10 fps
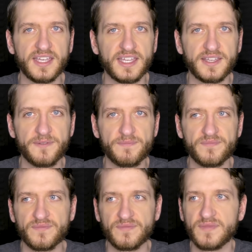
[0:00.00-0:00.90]
like
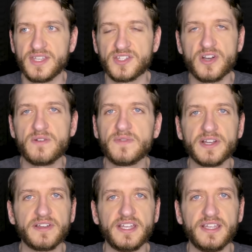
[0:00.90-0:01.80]
it's all
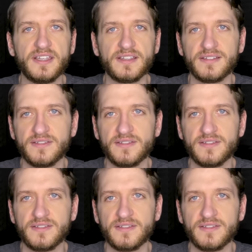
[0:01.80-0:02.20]
very